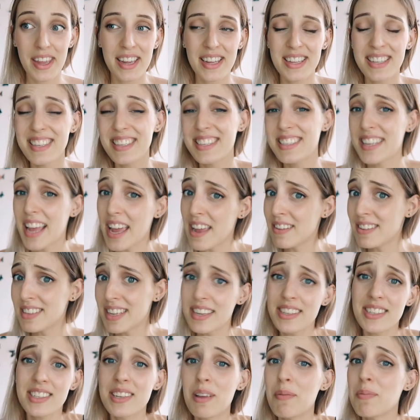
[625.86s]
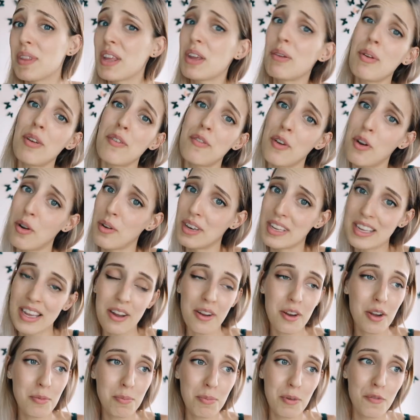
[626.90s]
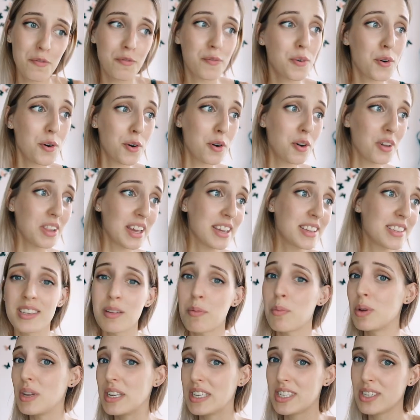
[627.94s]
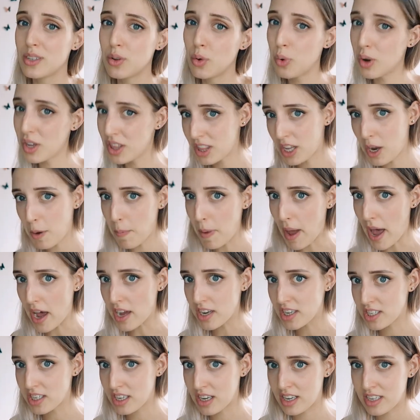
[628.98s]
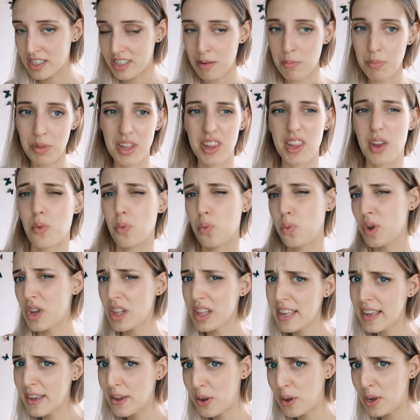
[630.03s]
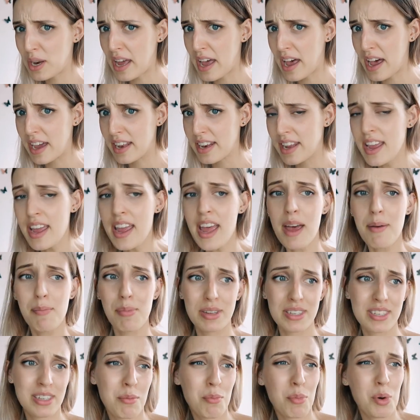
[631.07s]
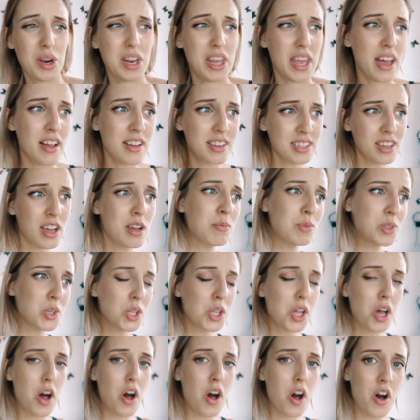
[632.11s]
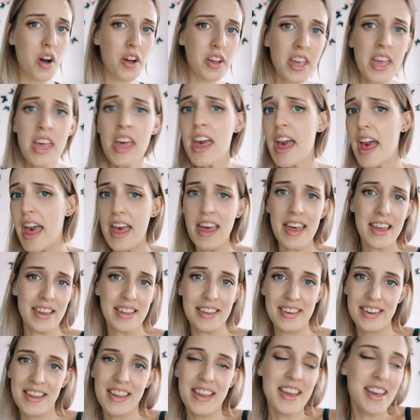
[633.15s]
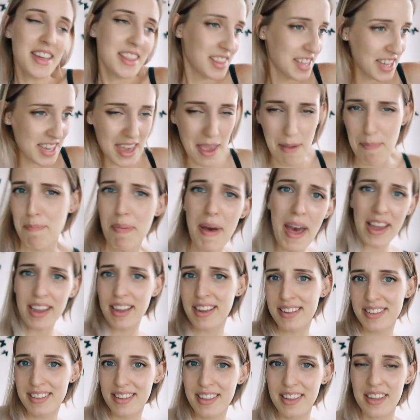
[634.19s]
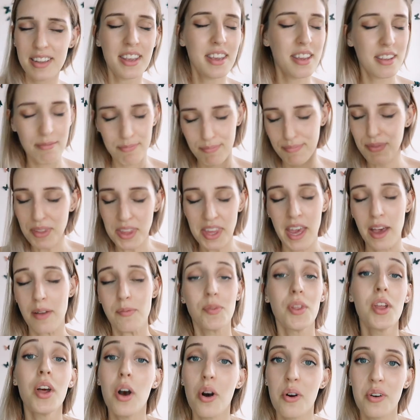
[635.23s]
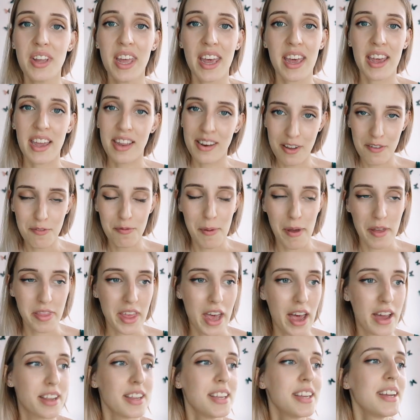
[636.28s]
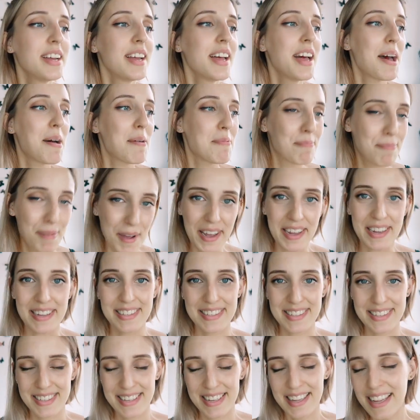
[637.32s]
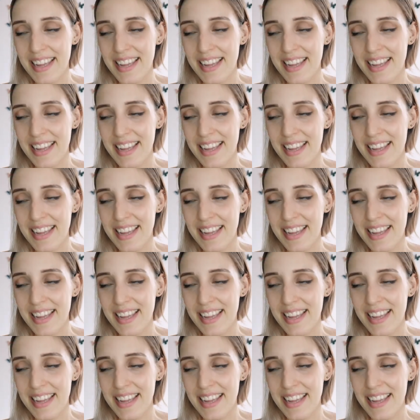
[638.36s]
it sounds like something we've already heard before, like somebody's quit their passion, something they're really good at, but somebody else comes along and they get back into the... Yeah, okay, enough about that. But,